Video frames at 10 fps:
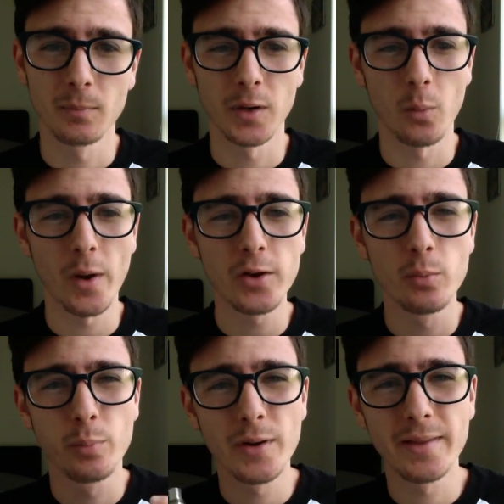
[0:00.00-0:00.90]
Now when you
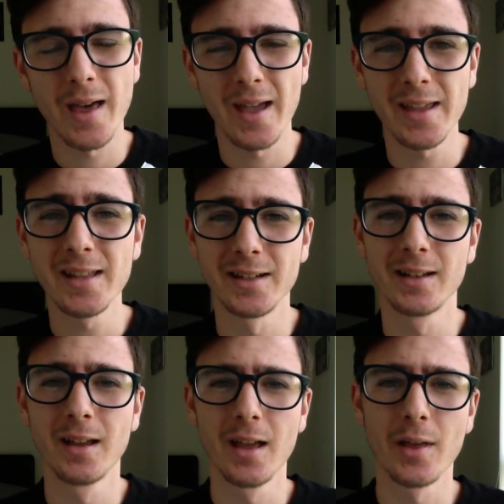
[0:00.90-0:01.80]
breathe that in,
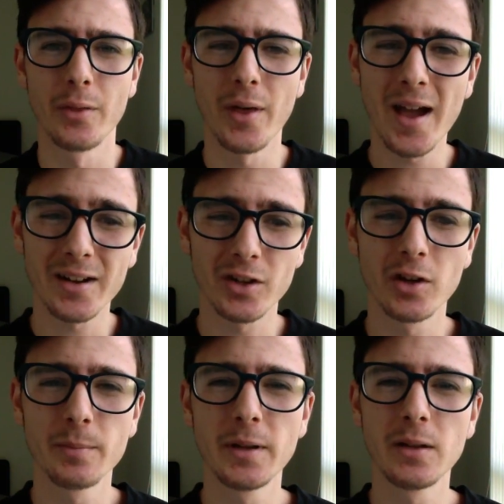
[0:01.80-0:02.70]
that
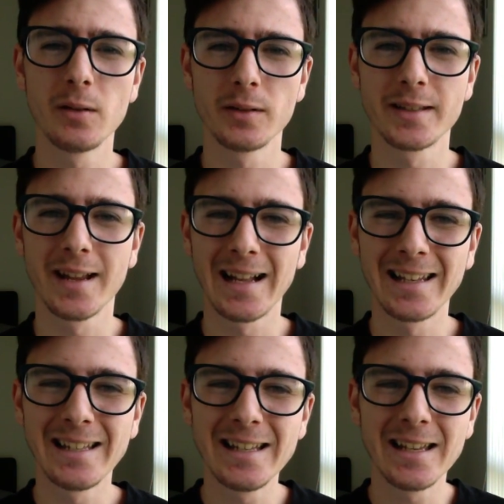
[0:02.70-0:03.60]
could be
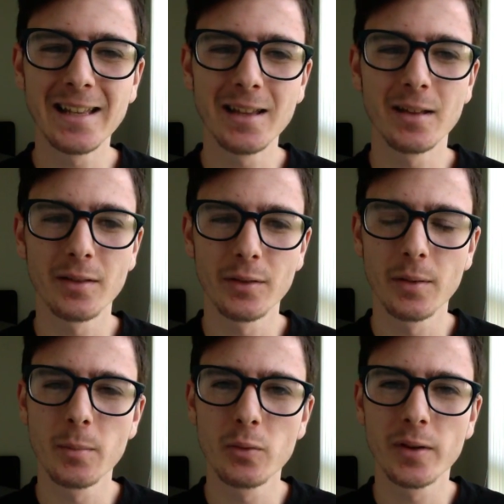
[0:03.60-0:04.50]
cleaning
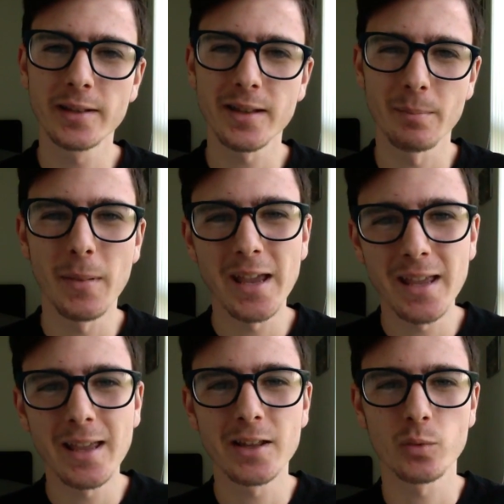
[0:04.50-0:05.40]
the mucus and
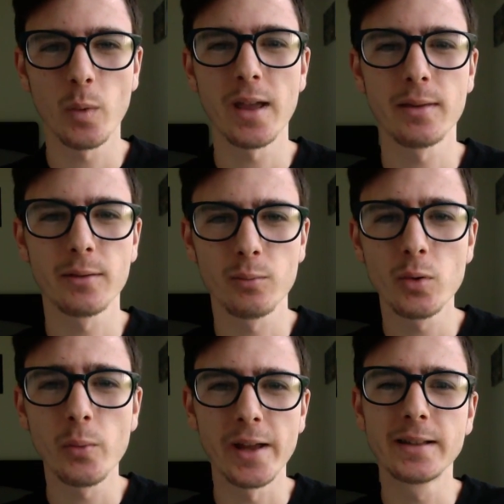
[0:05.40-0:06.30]
making its way
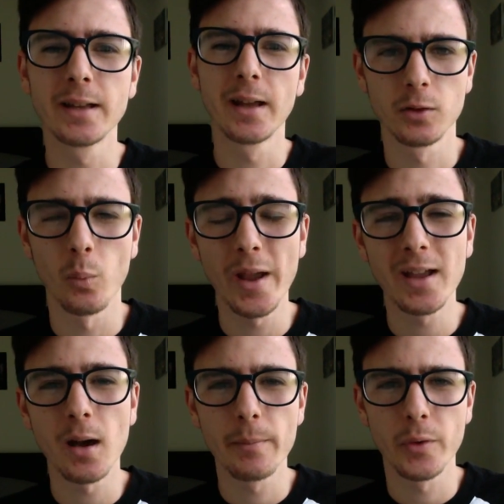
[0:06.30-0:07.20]
through it to
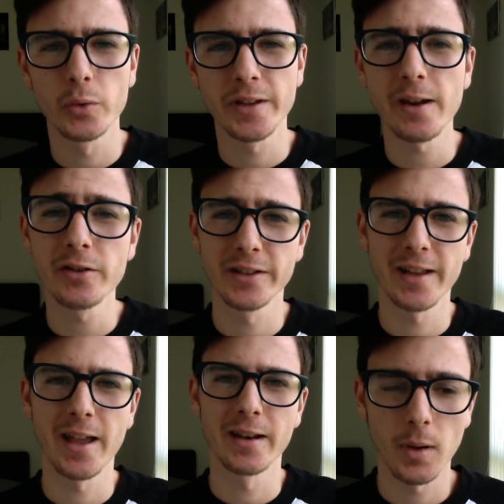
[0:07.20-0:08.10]
wake up those hairs
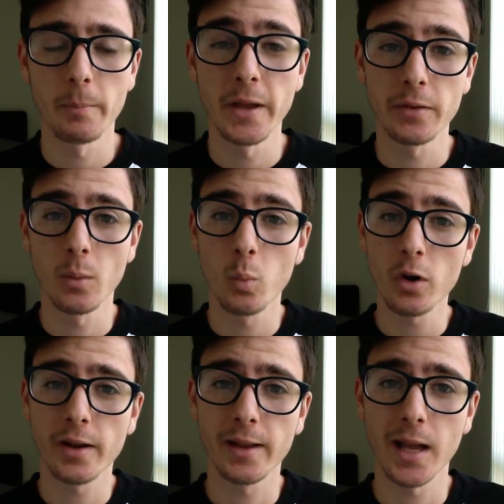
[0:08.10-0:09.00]
again and make them
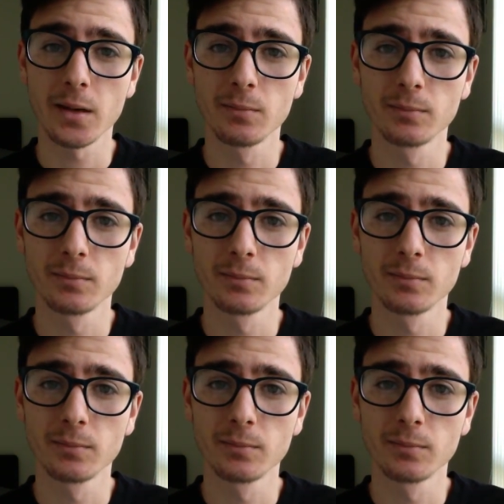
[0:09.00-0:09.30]
work again.